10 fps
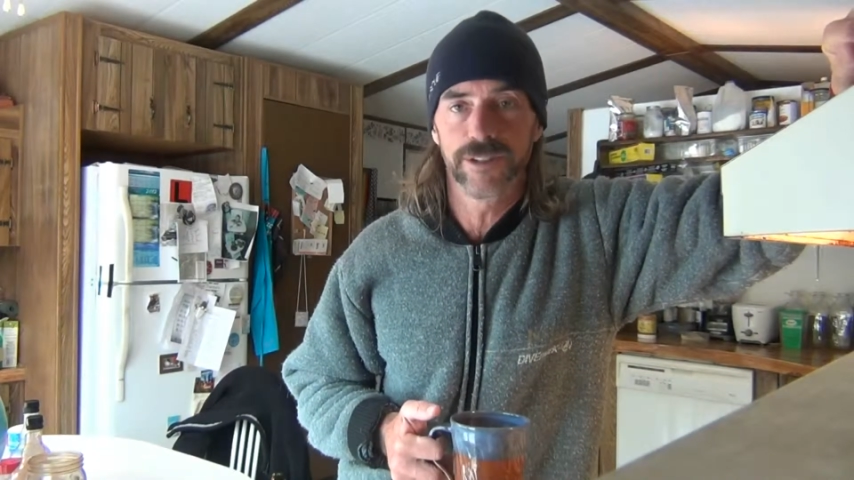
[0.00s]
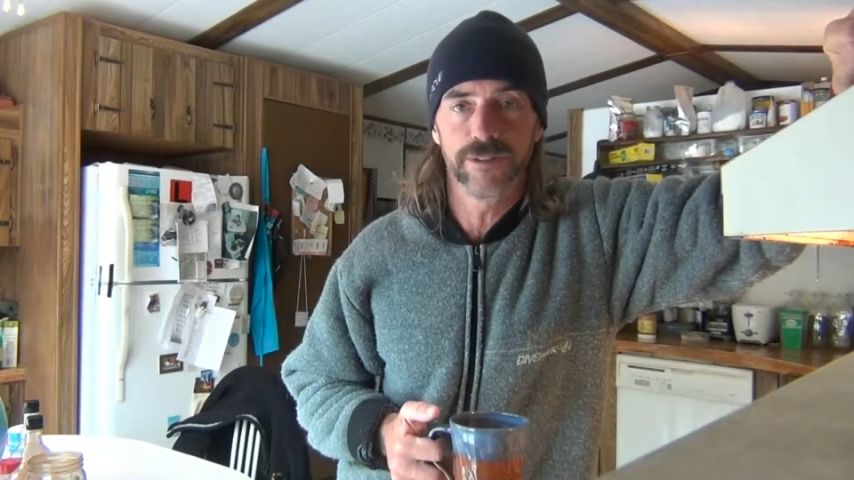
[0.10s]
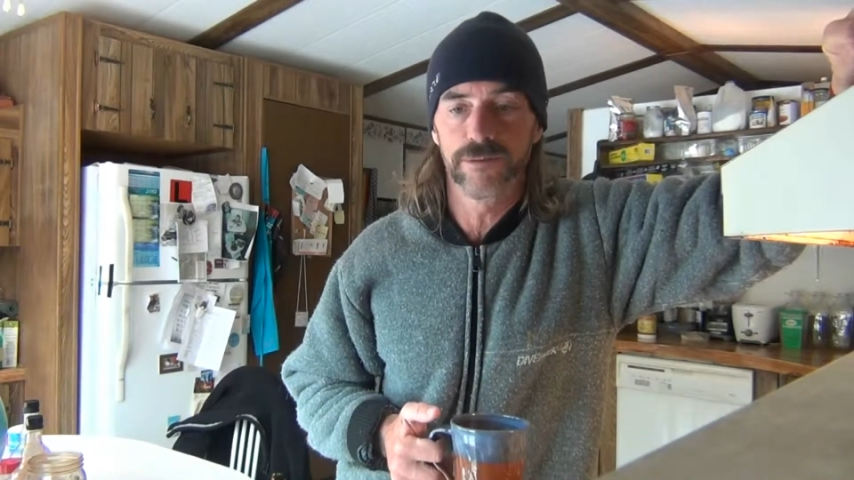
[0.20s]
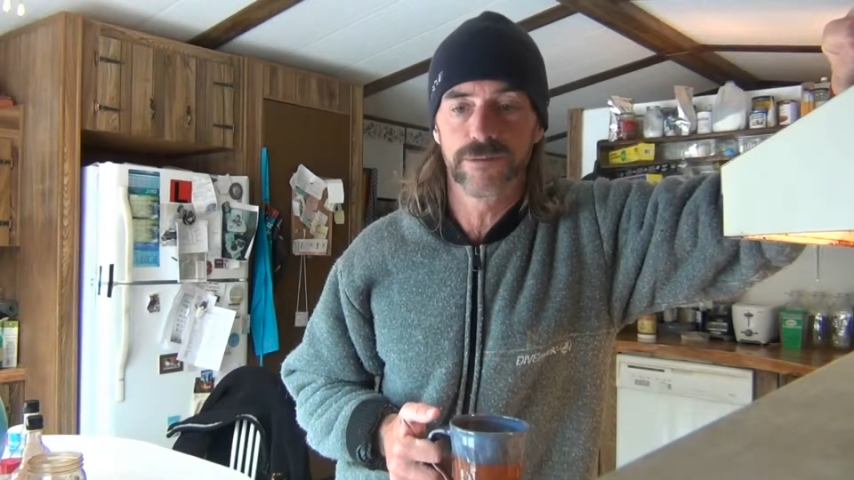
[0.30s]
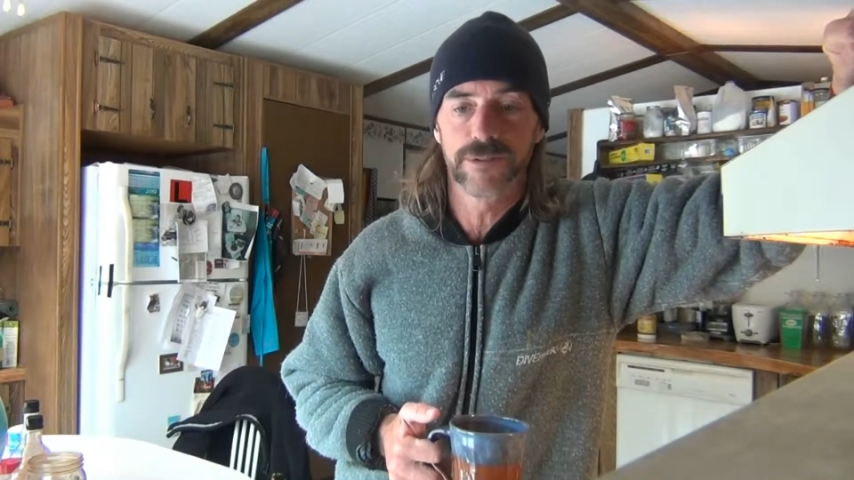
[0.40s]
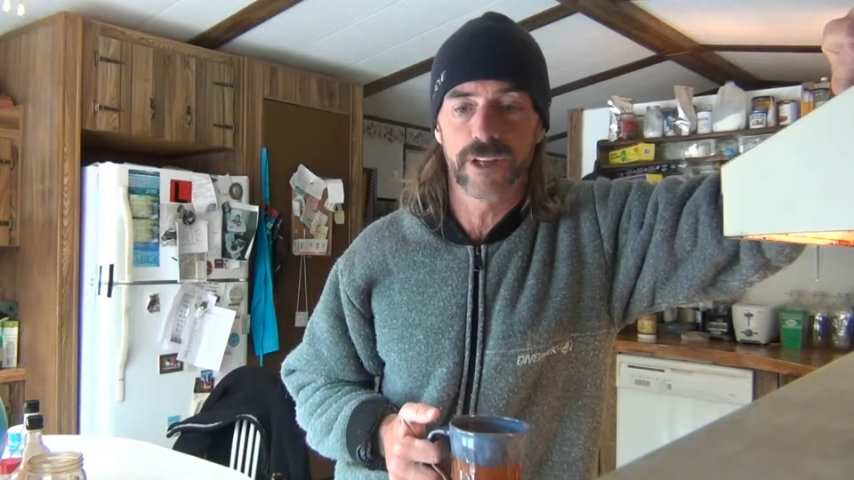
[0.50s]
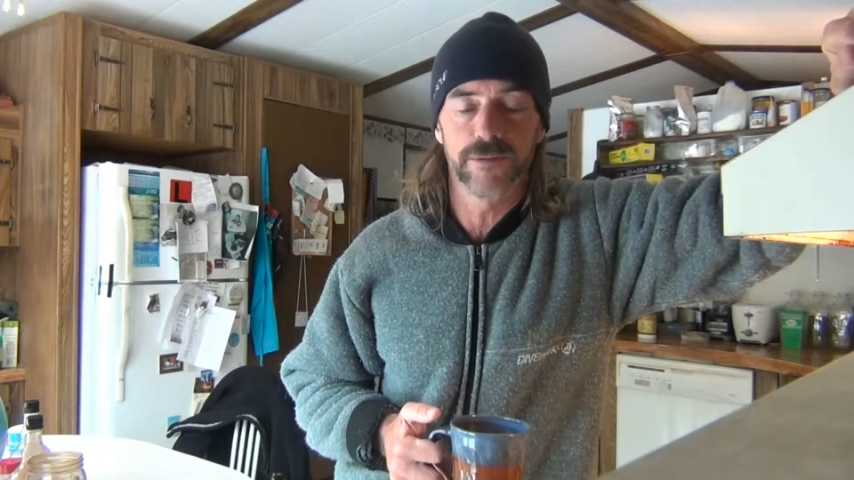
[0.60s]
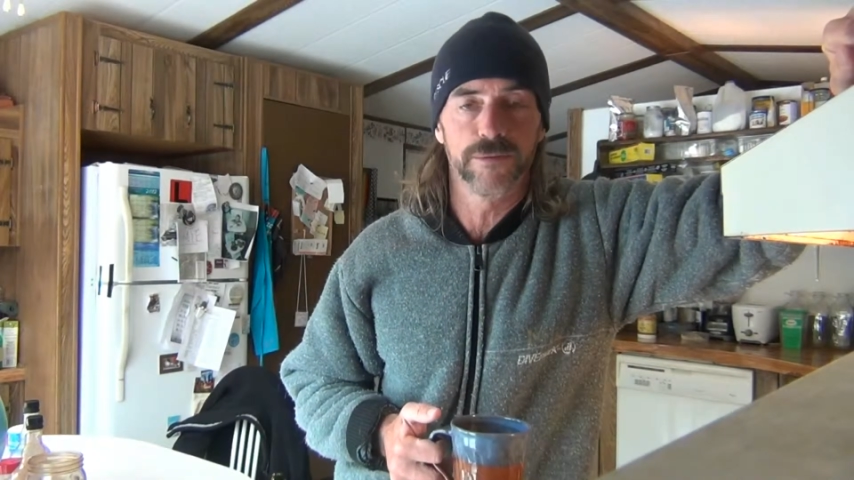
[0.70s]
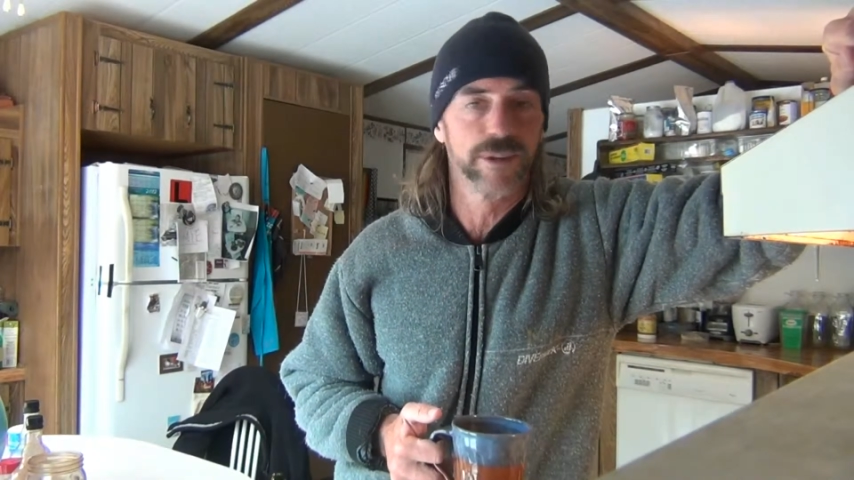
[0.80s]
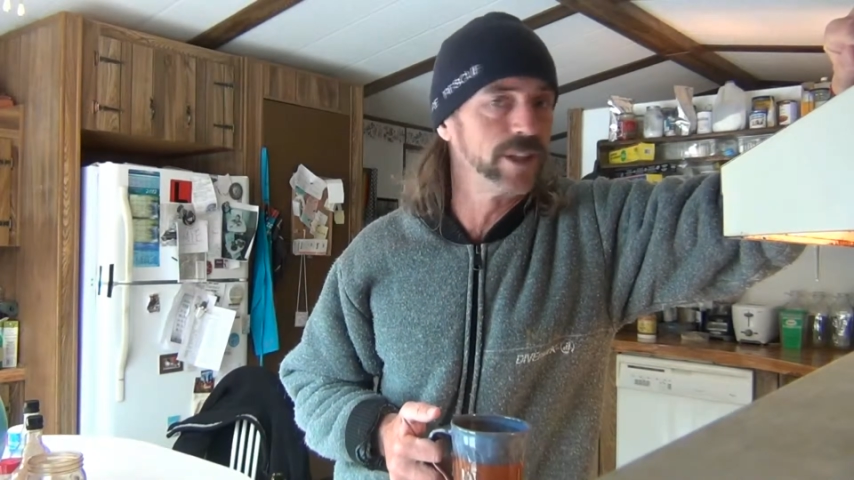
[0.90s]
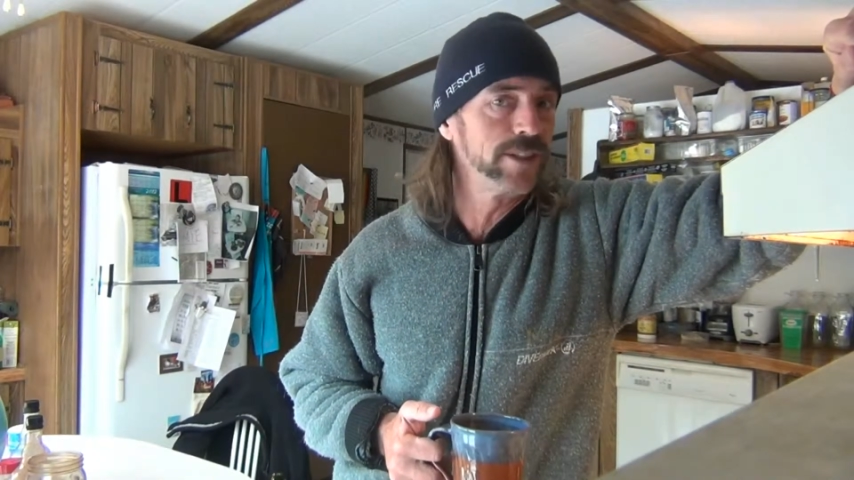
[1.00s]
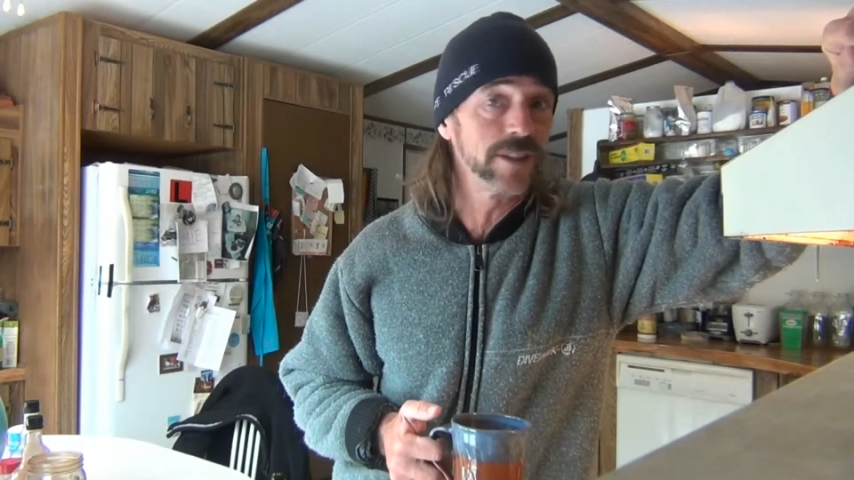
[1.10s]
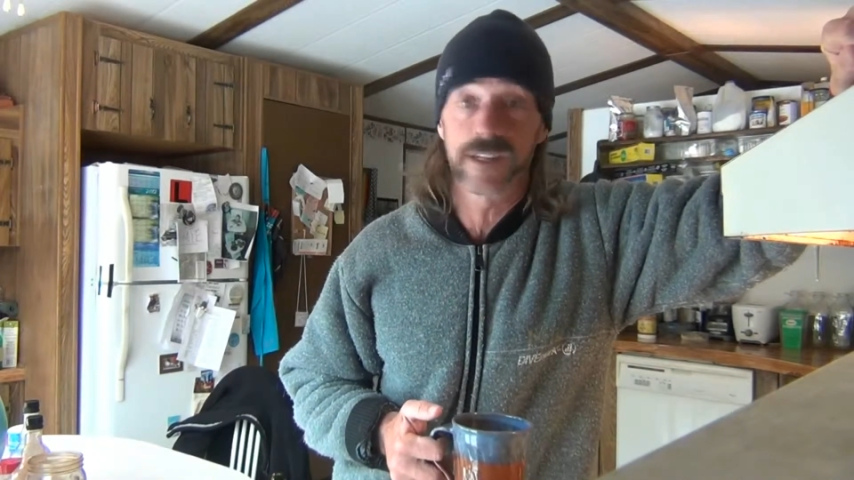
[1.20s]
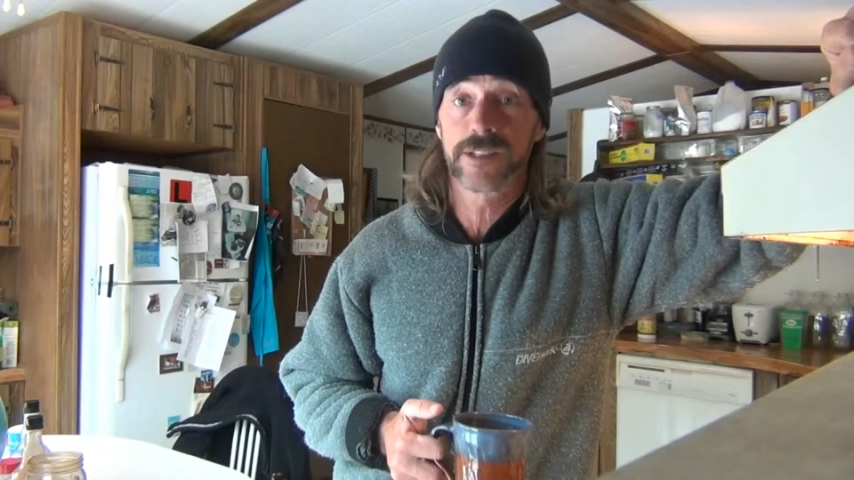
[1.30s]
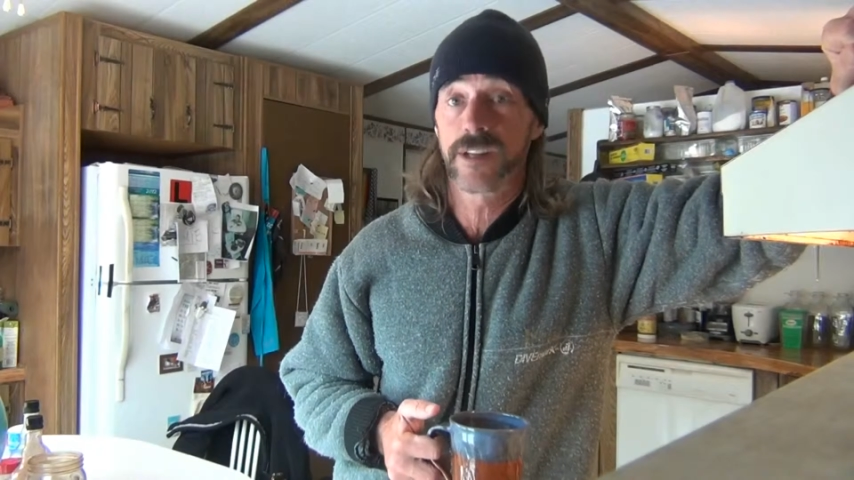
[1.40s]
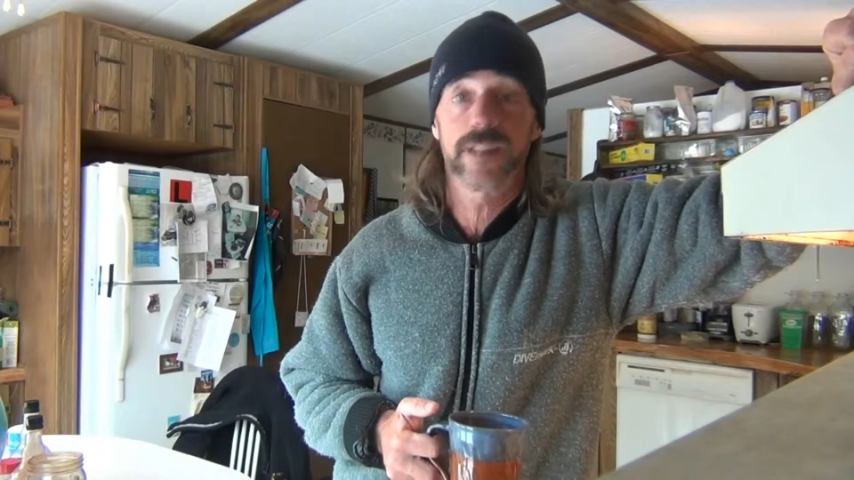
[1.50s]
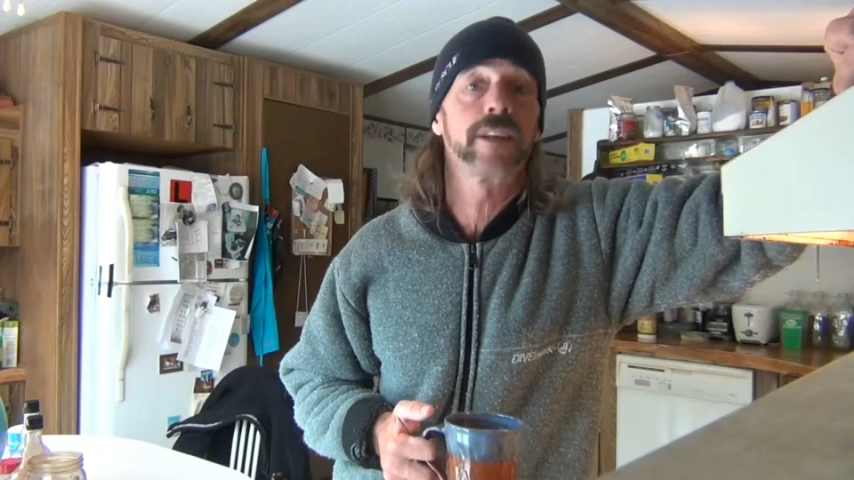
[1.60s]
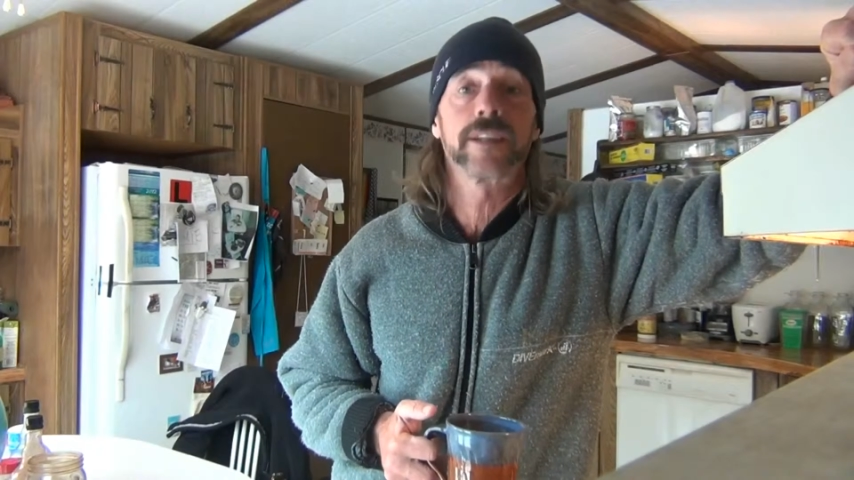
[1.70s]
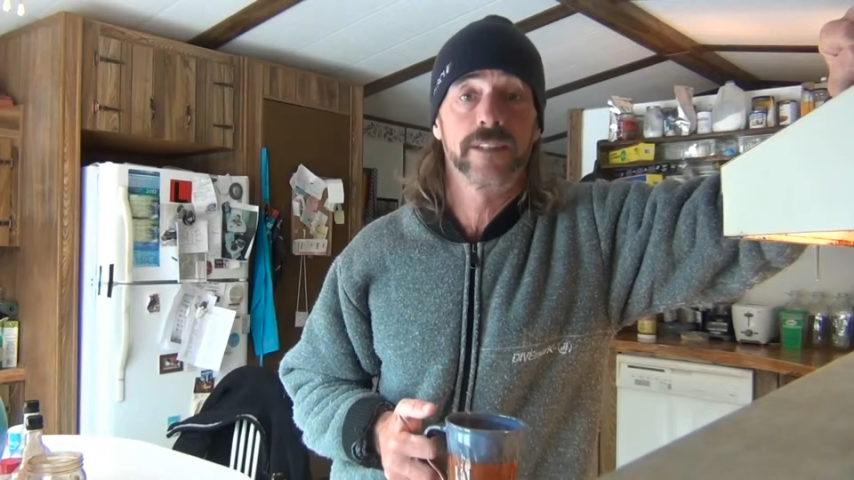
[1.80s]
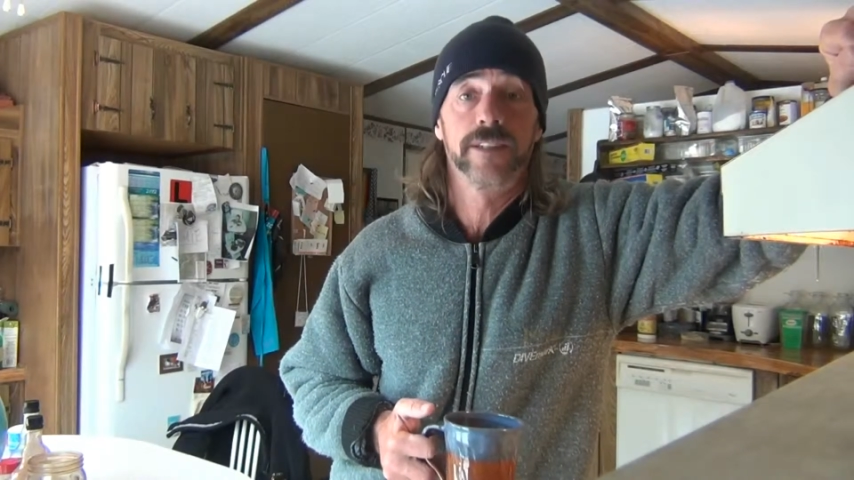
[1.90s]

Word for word: use that really says nothing.